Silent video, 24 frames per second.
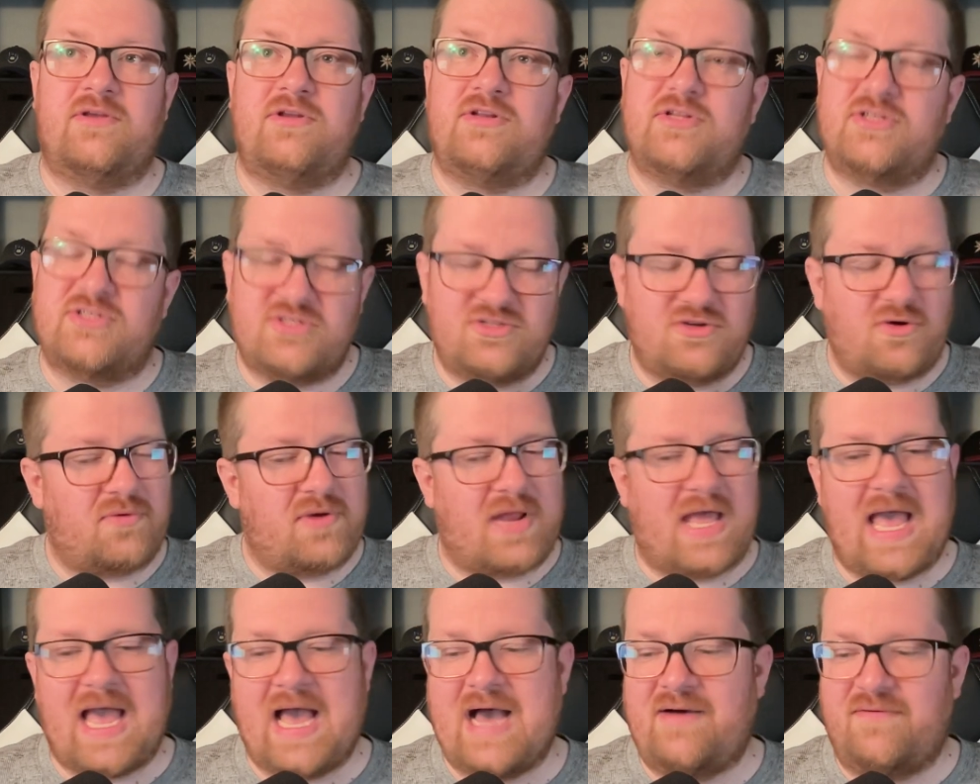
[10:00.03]
just don't
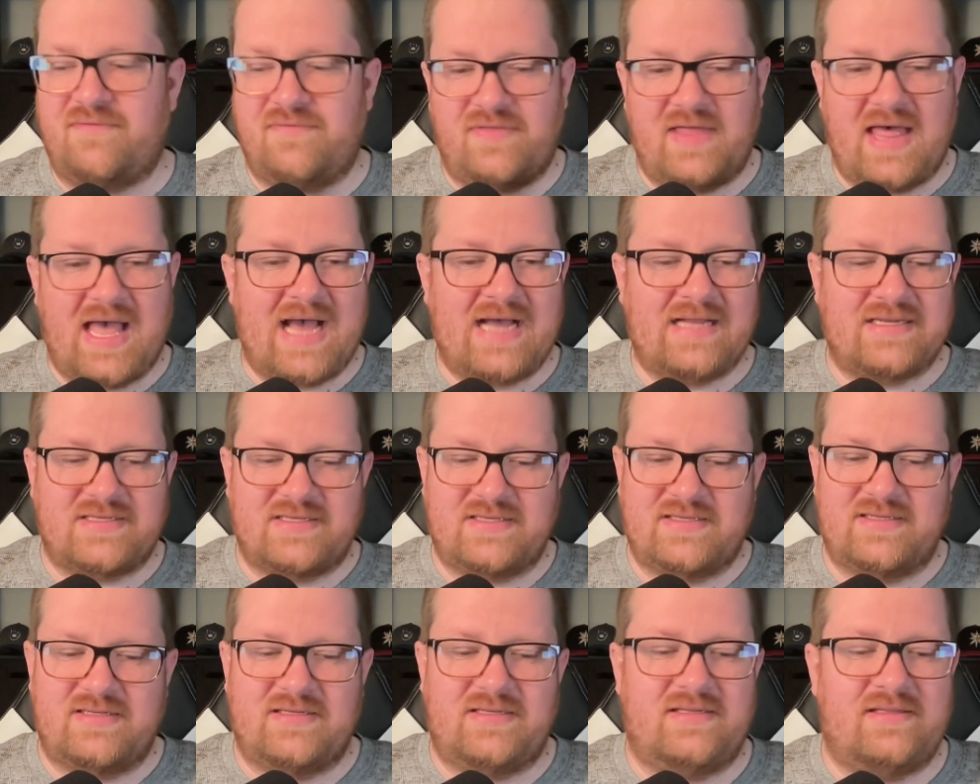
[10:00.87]
have
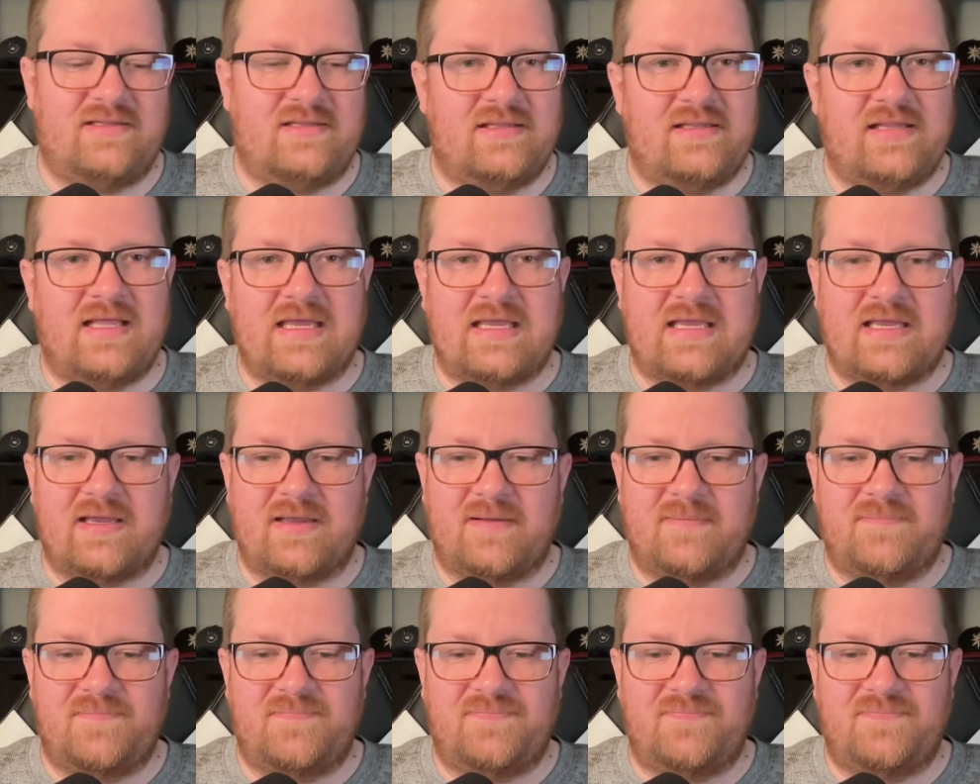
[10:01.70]
that like